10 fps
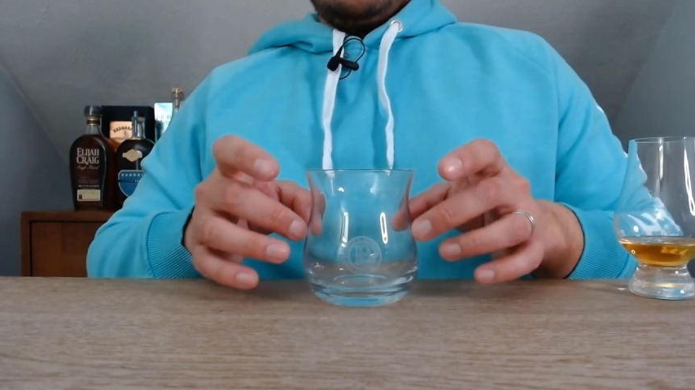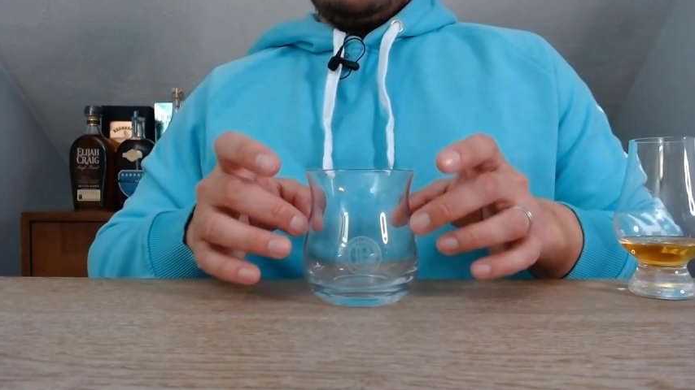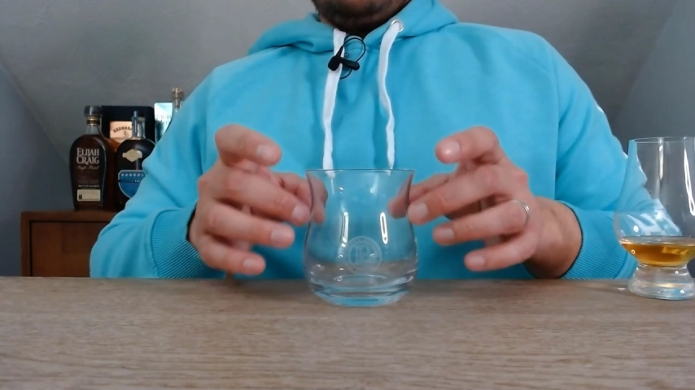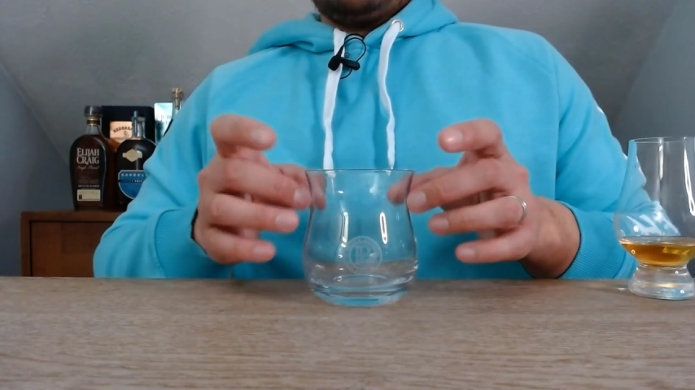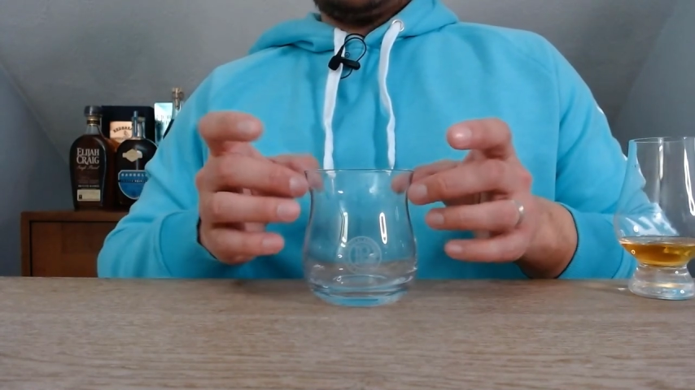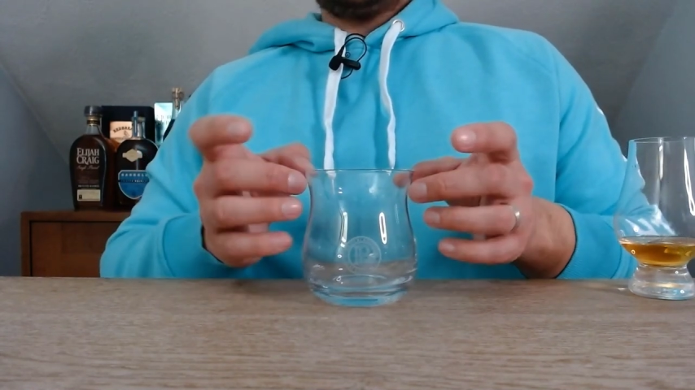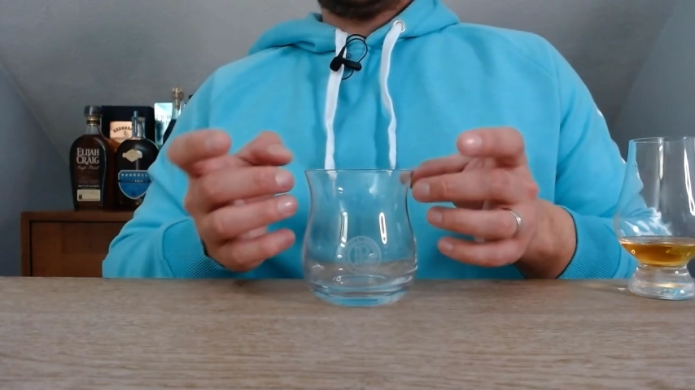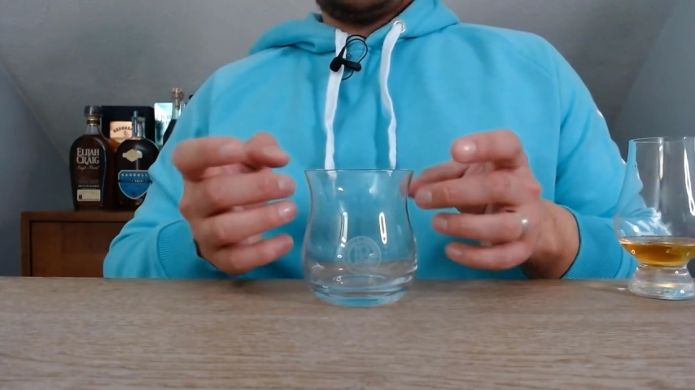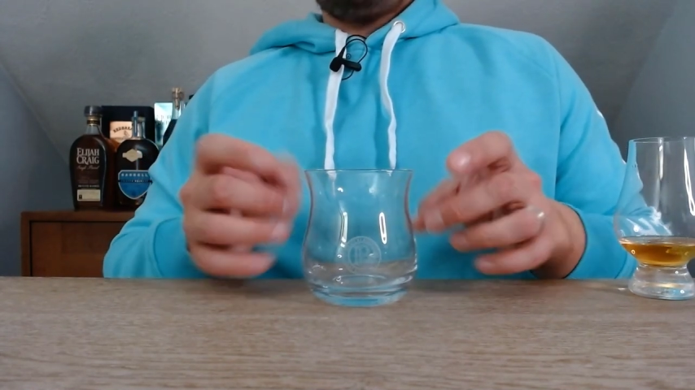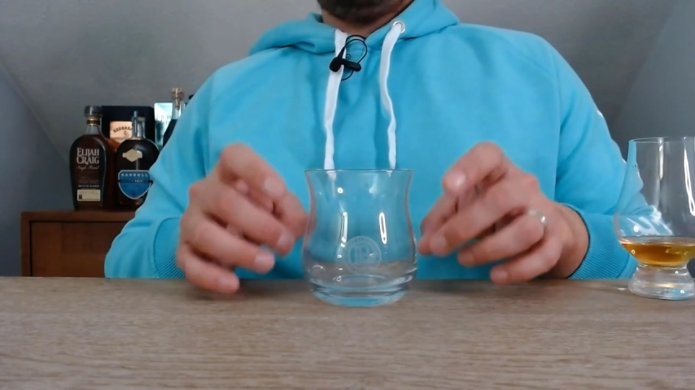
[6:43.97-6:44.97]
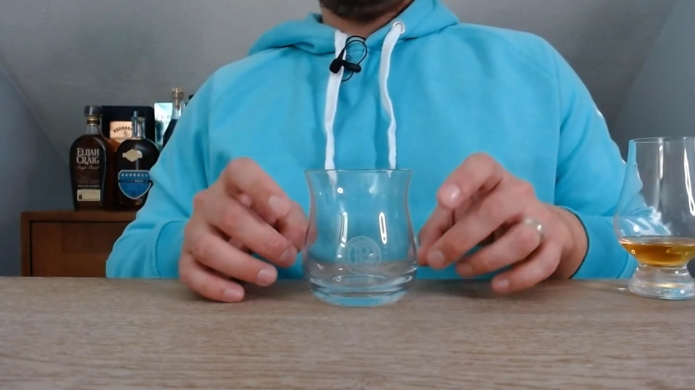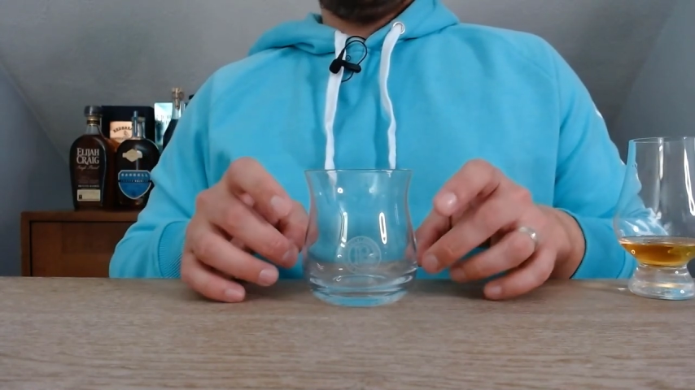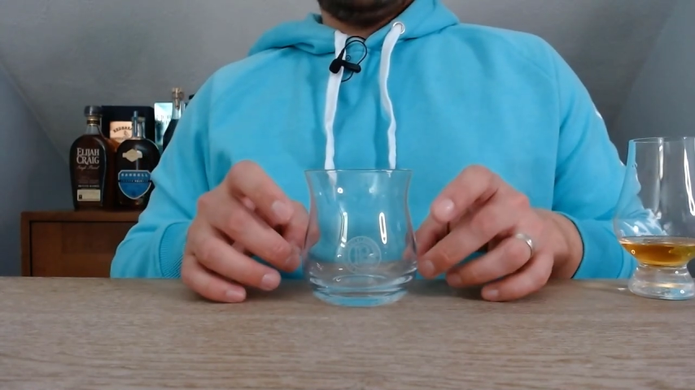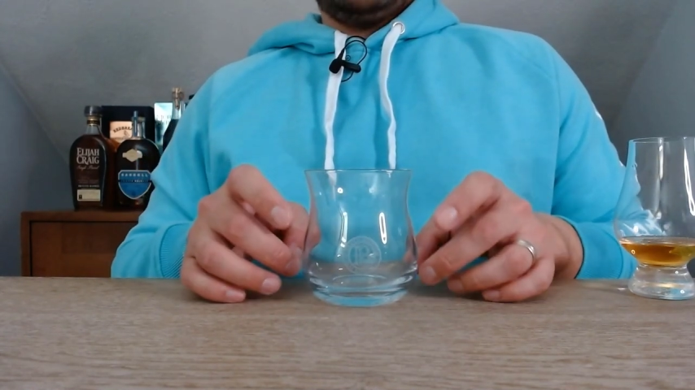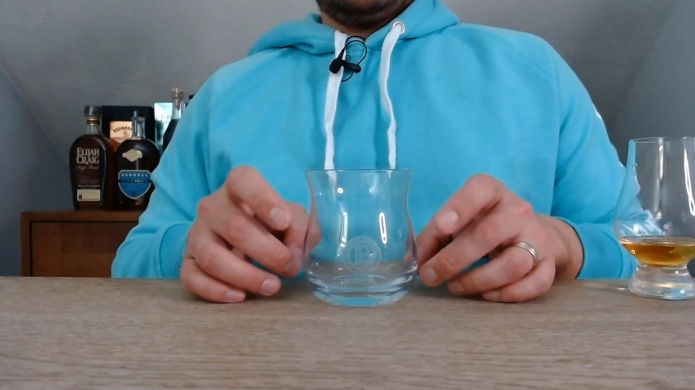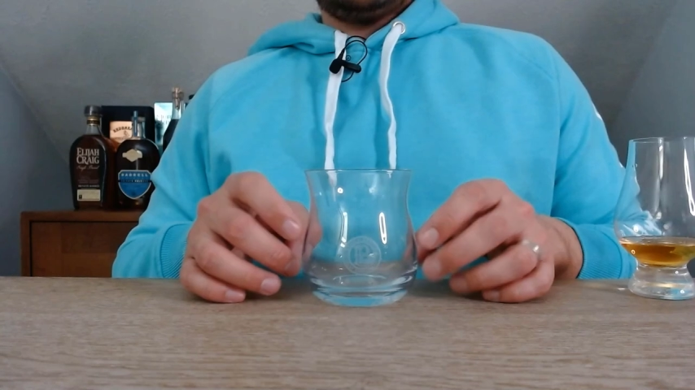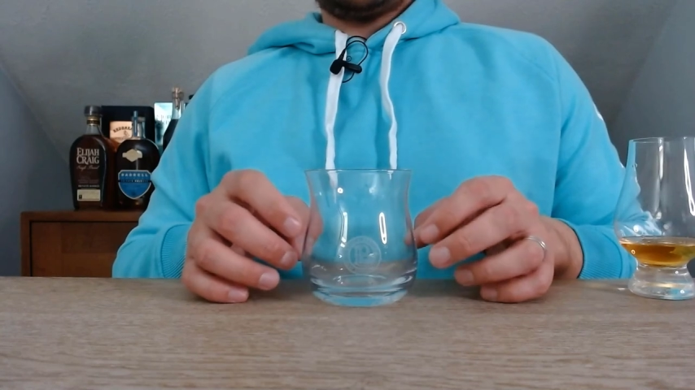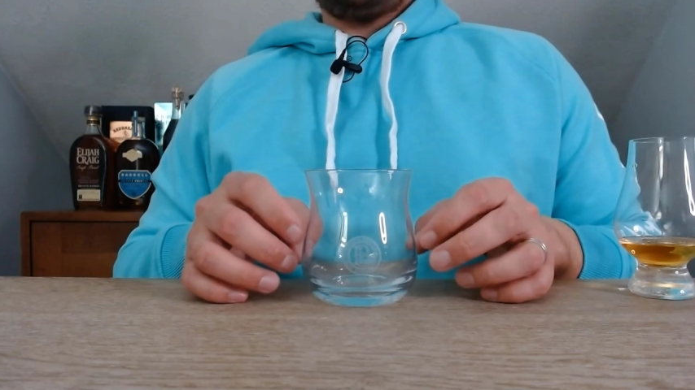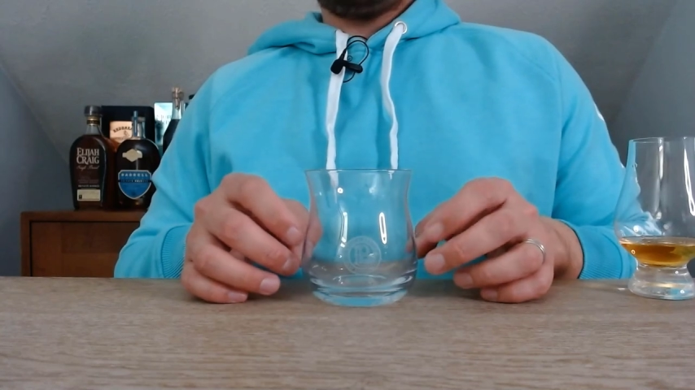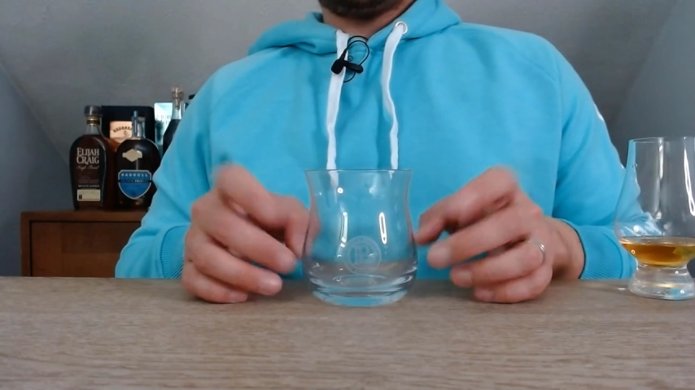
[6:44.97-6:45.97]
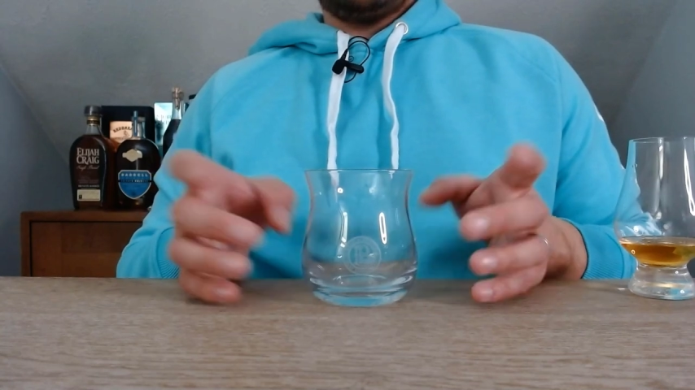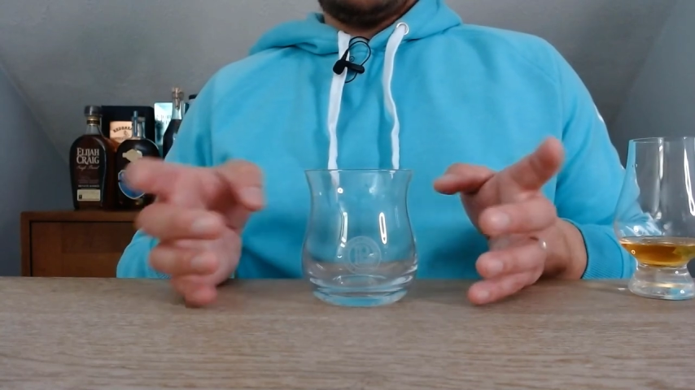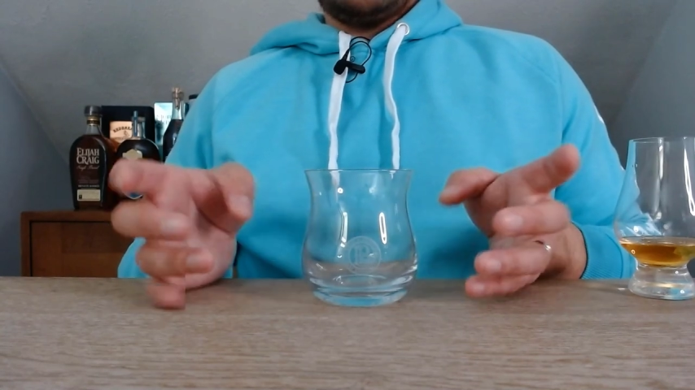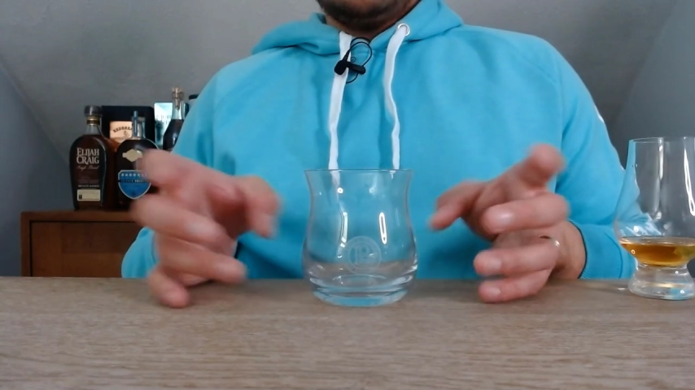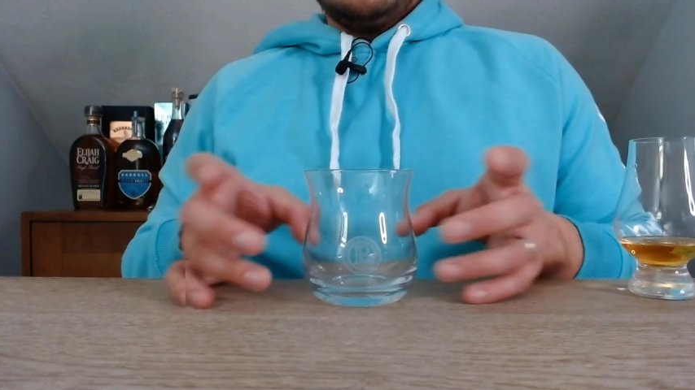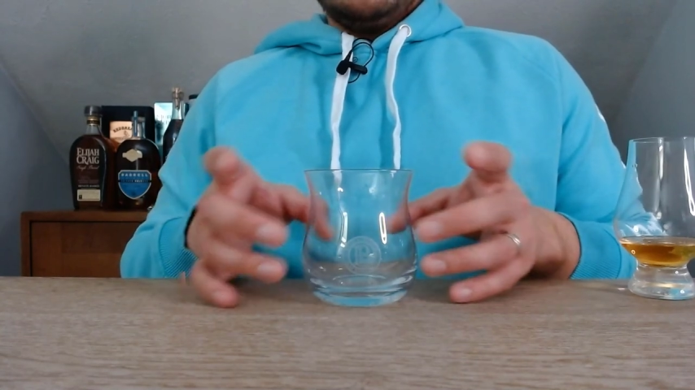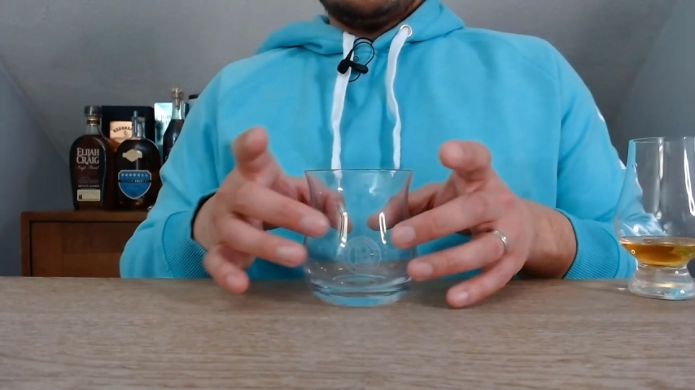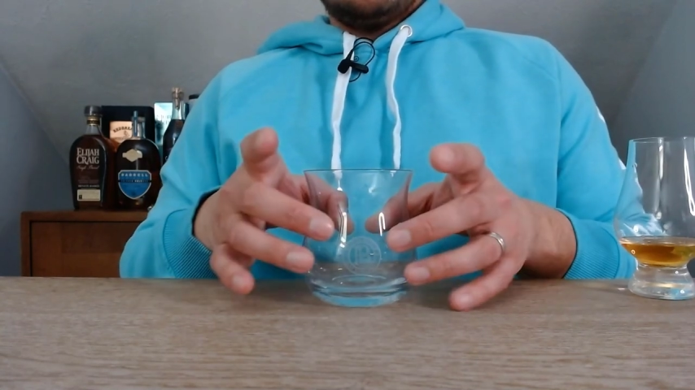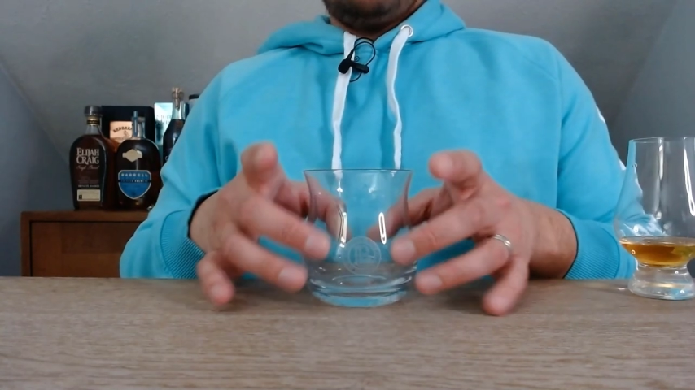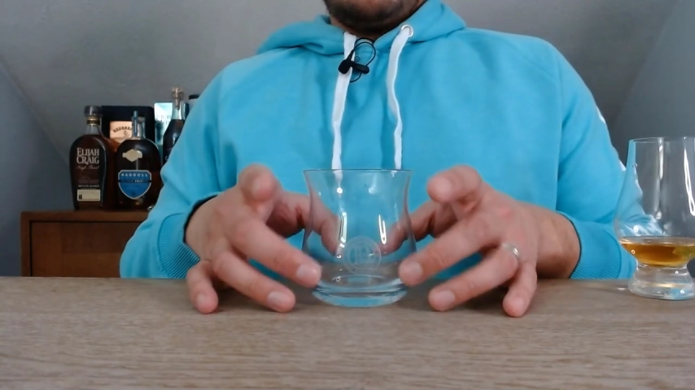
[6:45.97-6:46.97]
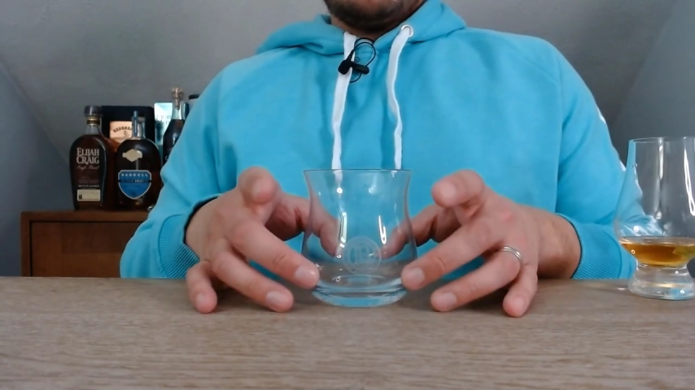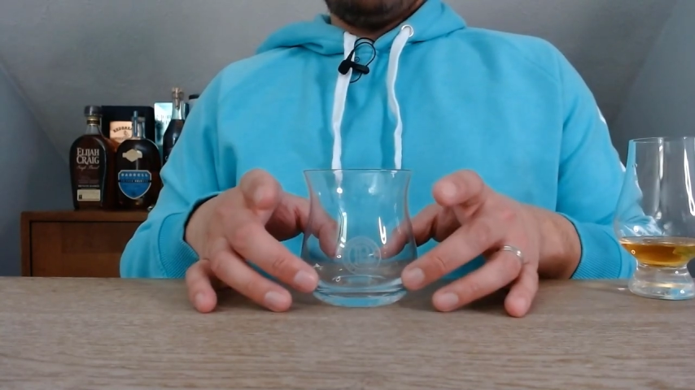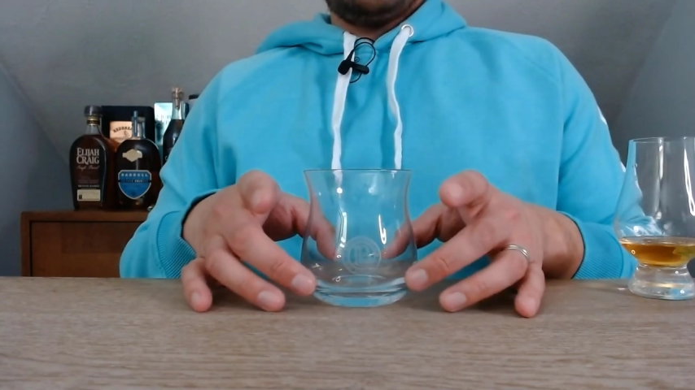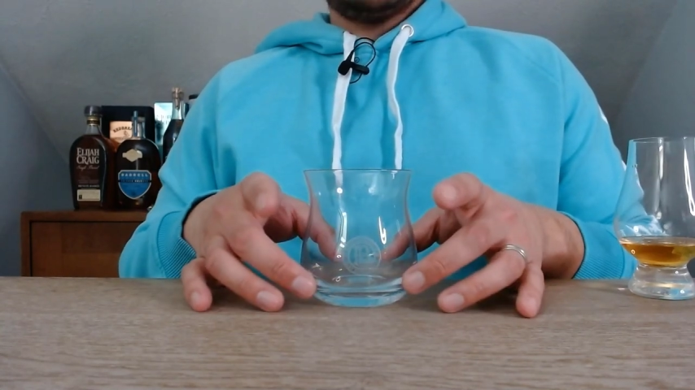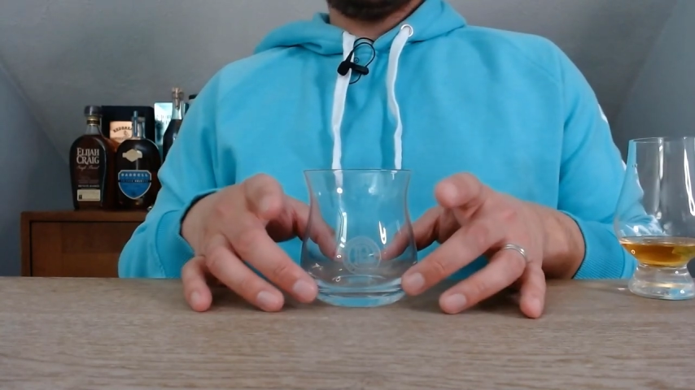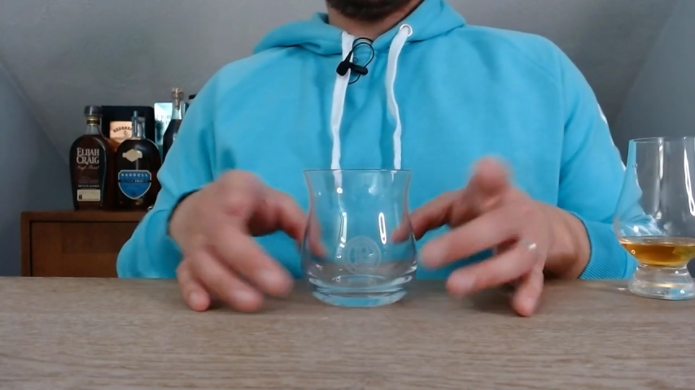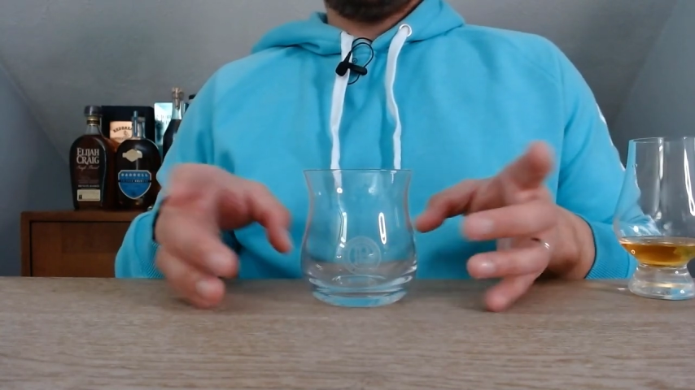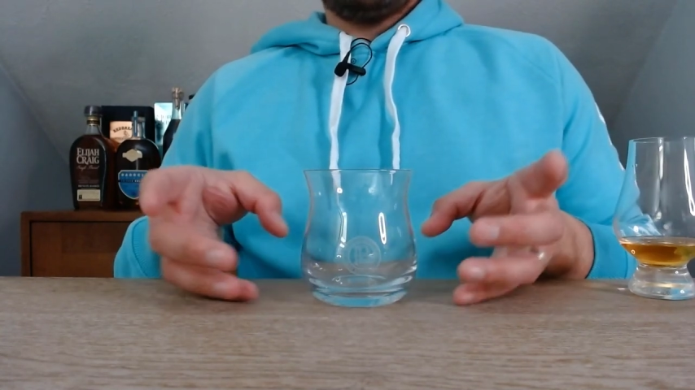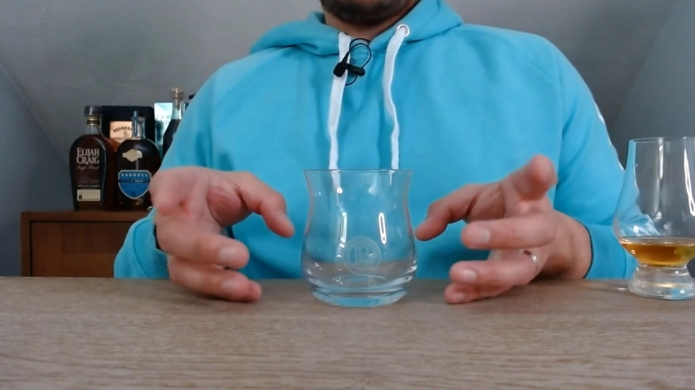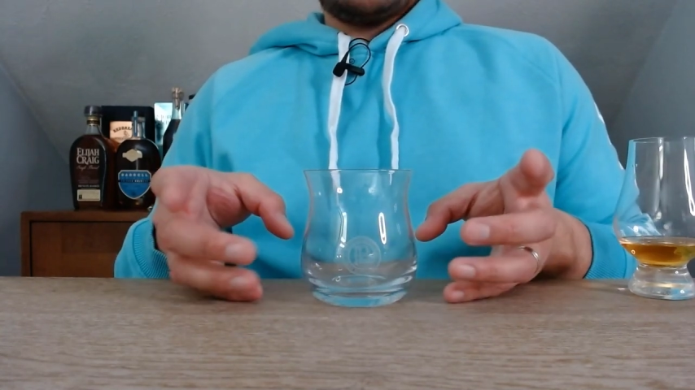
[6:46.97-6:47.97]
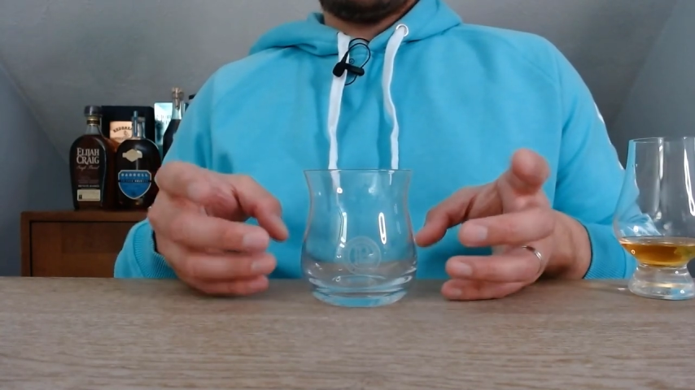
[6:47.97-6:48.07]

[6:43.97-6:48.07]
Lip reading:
(no speaker visible)